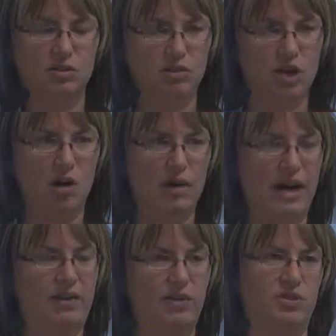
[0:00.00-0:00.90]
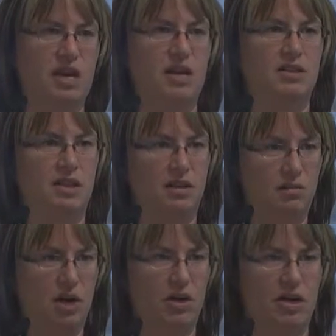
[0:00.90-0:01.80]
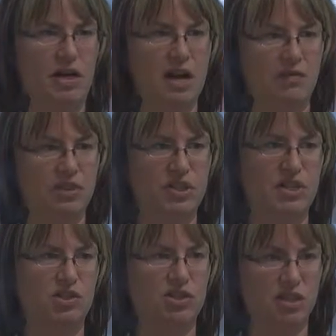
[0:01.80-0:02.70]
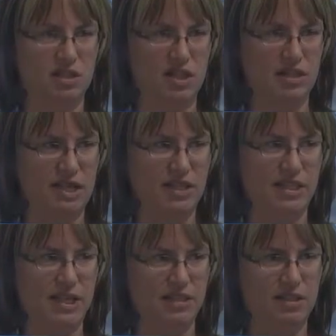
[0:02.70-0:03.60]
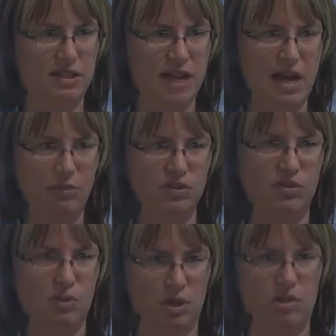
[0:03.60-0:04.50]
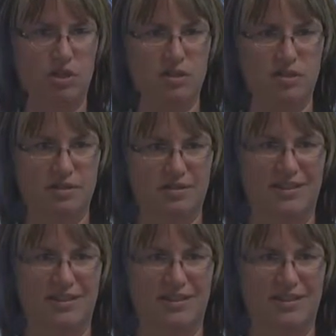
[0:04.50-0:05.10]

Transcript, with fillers: Don't have those cocktail party conversations because that's nonsense. That's apples and oranges.